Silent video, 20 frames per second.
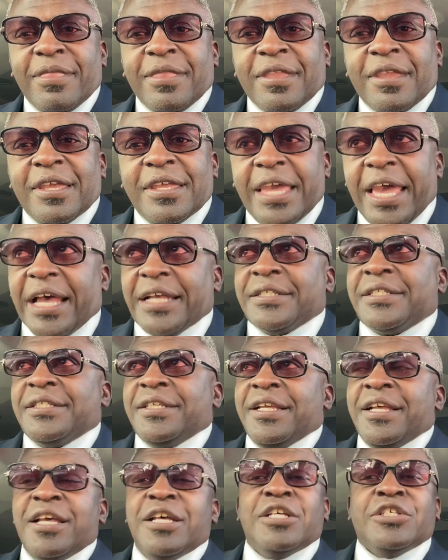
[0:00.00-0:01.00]
Yes.
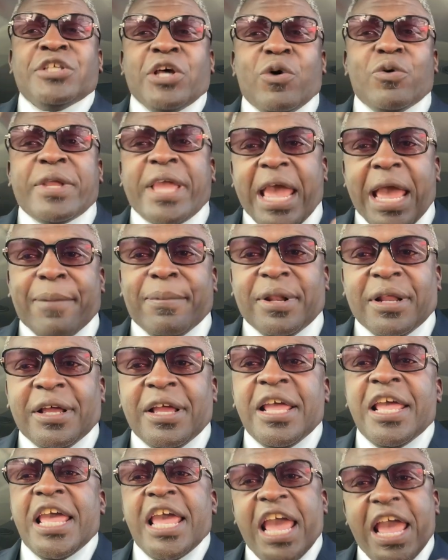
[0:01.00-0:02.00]
So, Kamala,
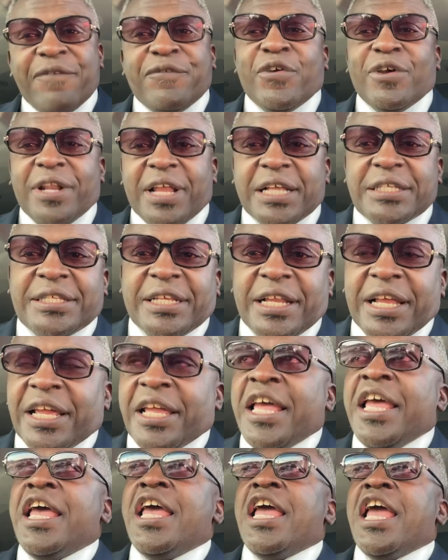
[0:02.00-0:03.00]
if you're listening,
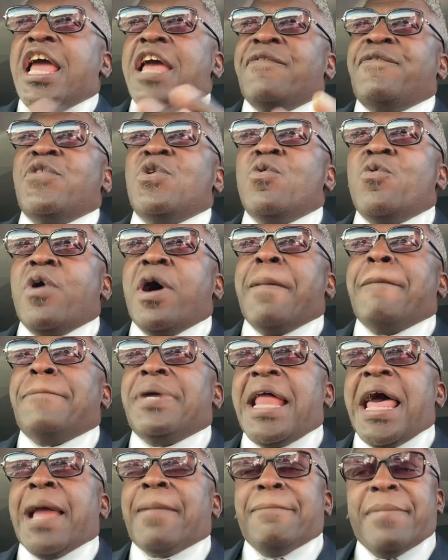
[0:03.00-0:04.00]
if you want
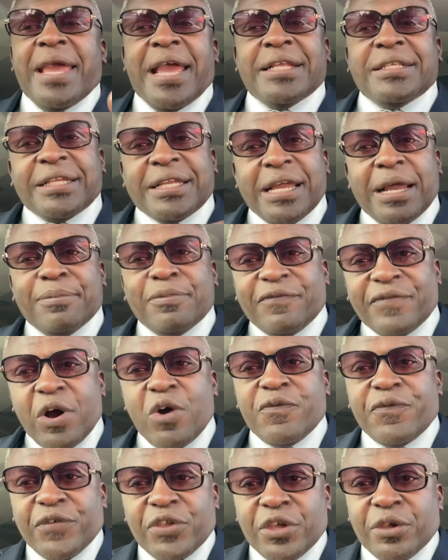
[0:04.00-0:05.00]
black men to come vote
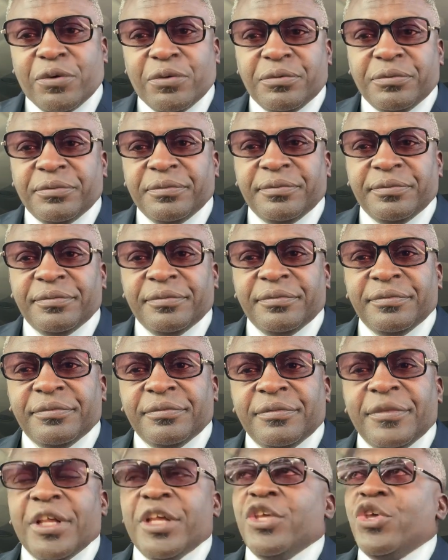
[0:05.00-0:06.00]
for you,
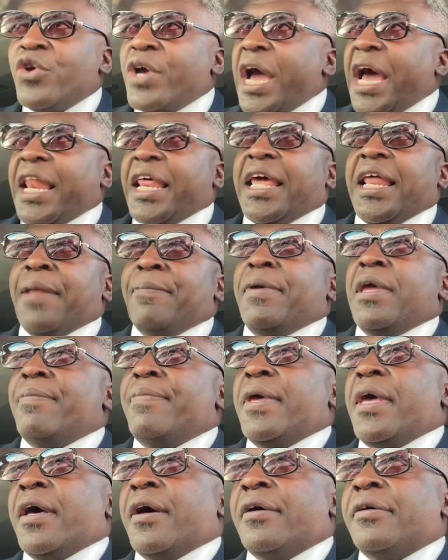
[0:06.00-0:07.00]
you got to get a
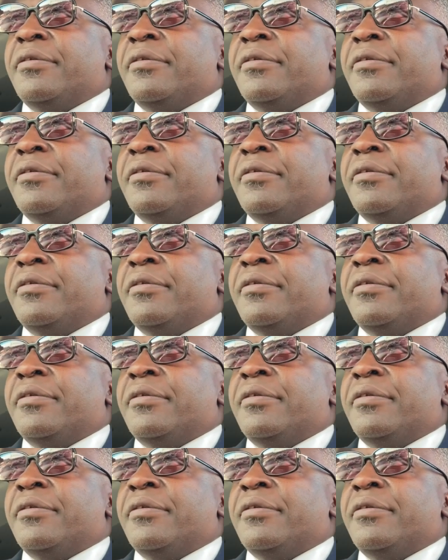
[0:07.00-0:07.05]
BBL.